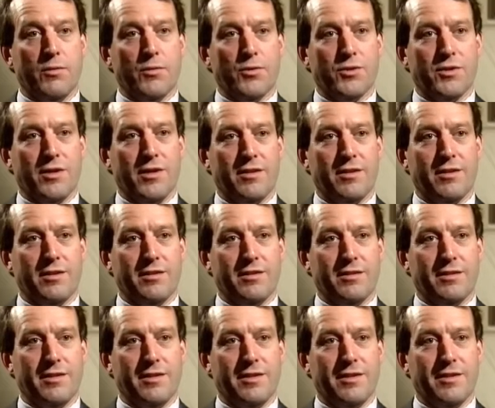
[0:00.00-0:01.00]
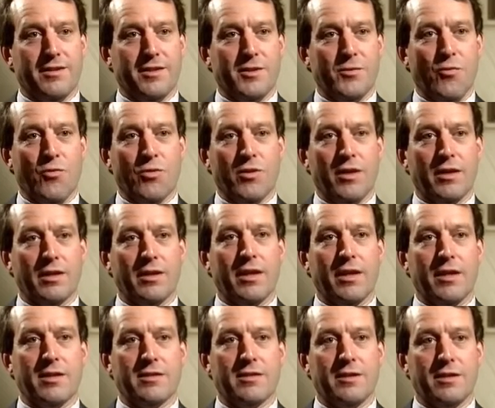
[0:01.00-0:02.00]
Fortunately, I didn't hit the wrought iron
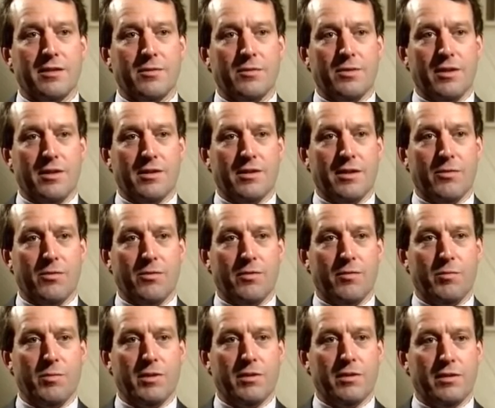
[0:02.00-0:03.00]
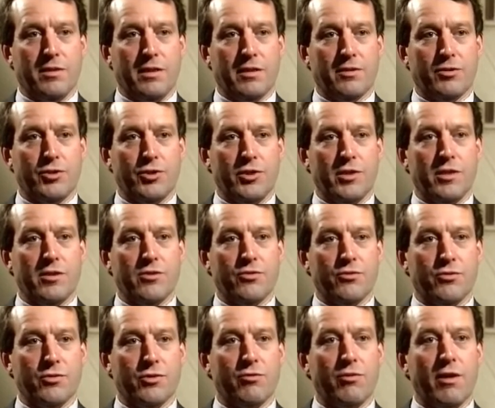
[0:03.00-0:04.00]
gates, otherwise, I would have been like
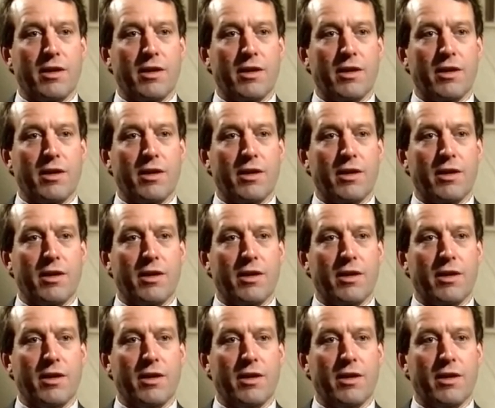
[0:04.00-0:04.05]
cheese through a